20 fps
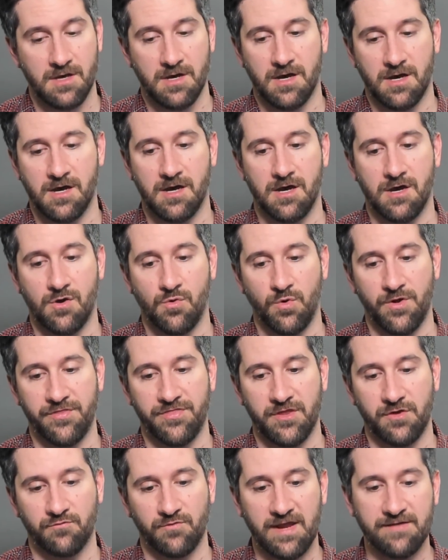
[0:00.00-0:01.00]
uh,
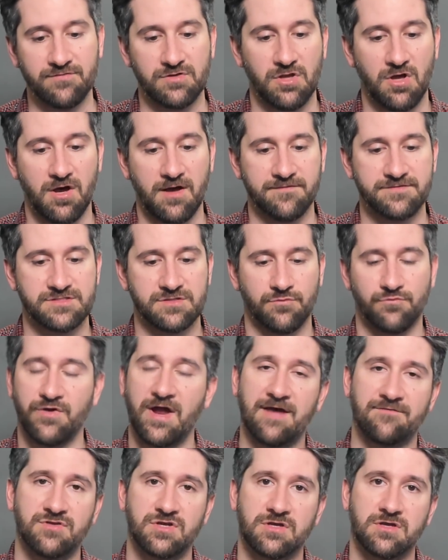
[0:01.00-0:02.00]
within Ravenloft,
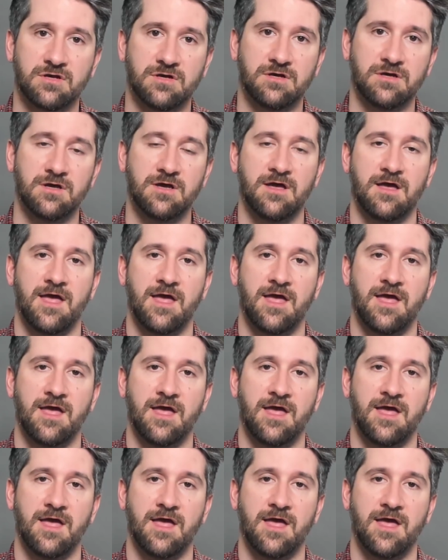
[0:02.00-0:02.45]
Ravnica,